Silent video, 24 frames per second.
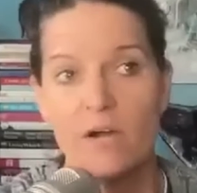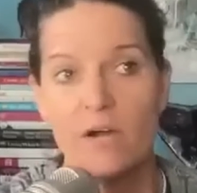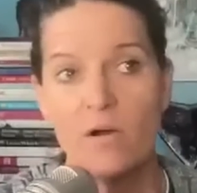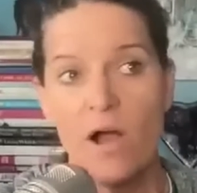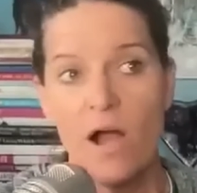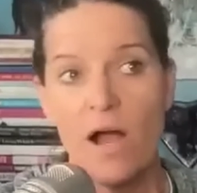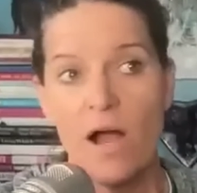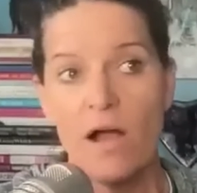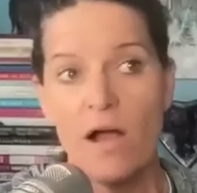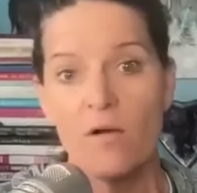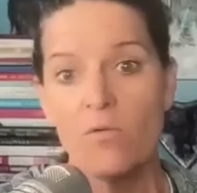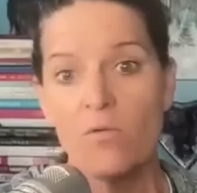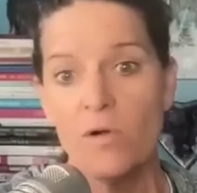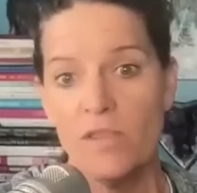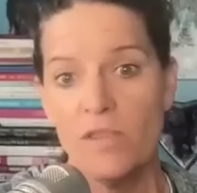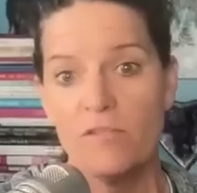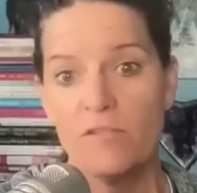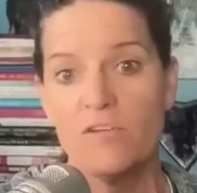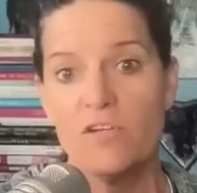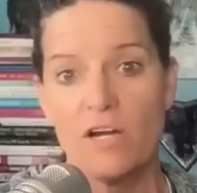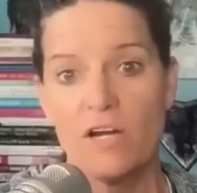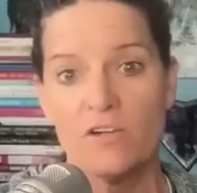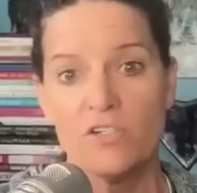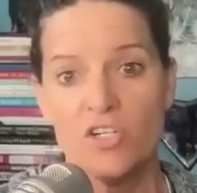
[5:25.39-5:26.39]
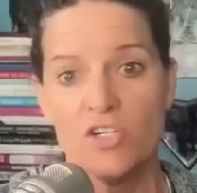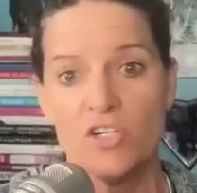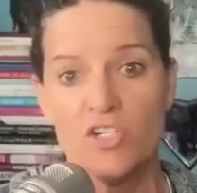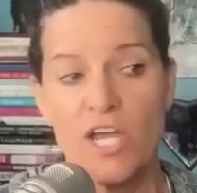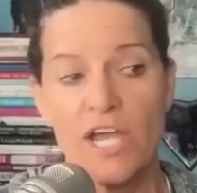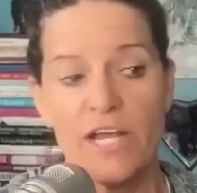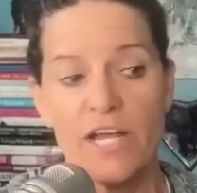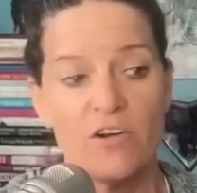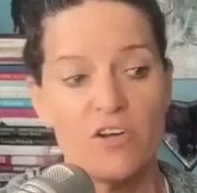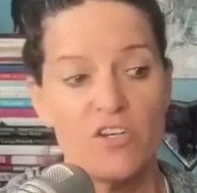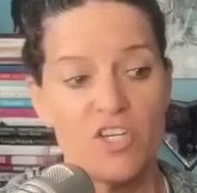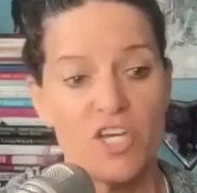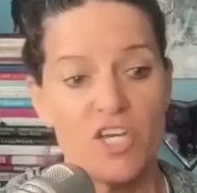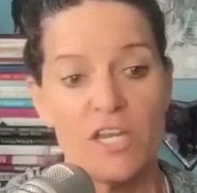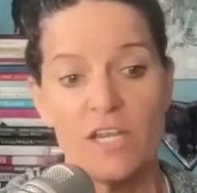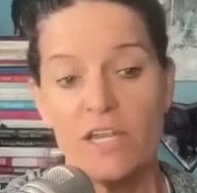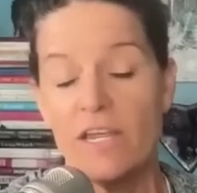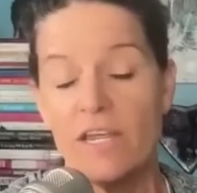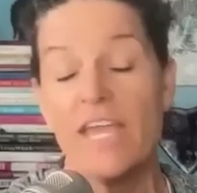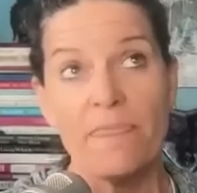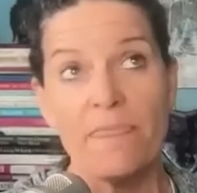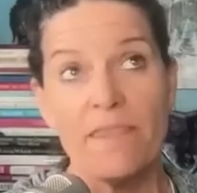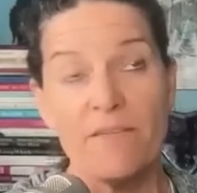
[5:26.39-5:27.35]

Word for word: uh, with Dr. Chatterjee.